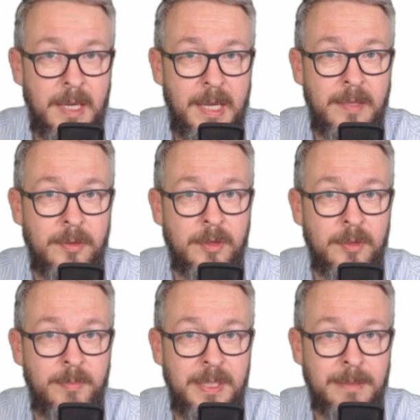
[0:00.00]
and
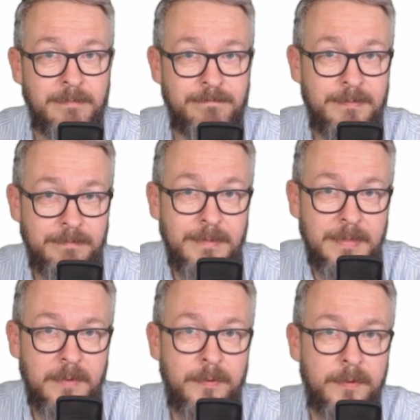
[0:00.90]
don't be
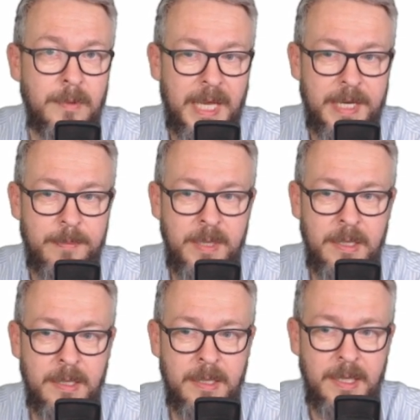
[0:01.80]
fool like
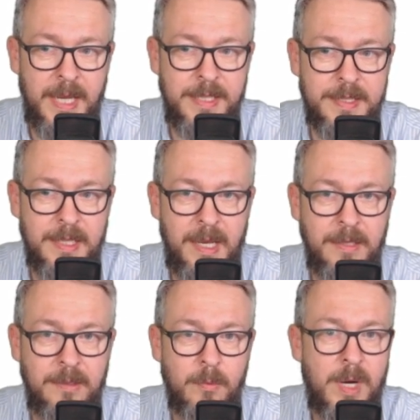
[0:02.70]
me and
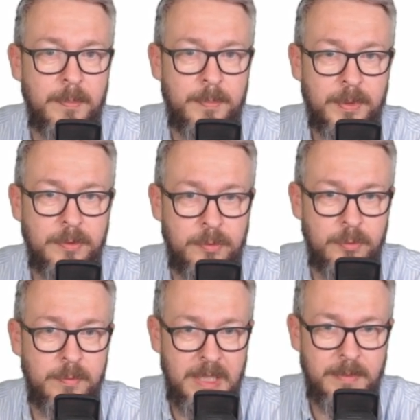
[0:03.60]
select one point
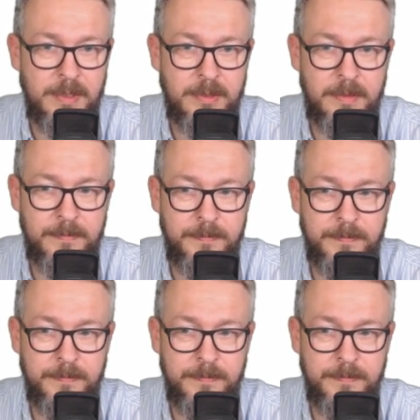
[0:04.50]
two millimeter.